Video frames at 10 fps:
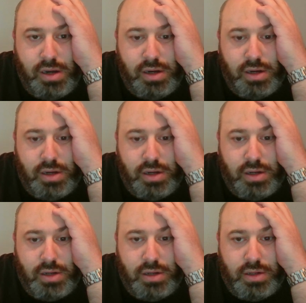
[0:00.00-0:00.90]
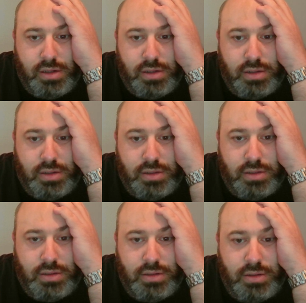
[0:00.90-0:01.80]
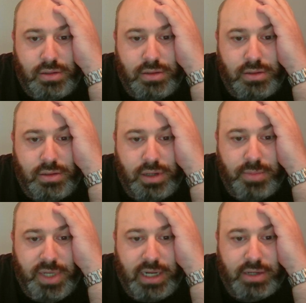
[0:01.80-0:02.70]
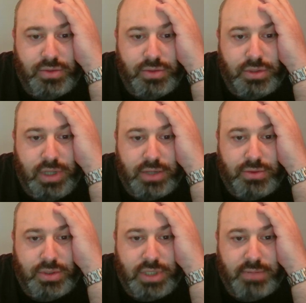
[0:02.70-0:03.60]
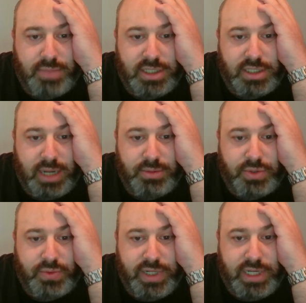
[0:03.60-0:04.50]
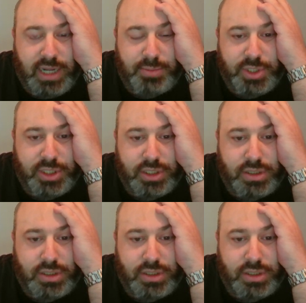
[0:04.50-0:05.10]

I mean, I could take my time to recapture.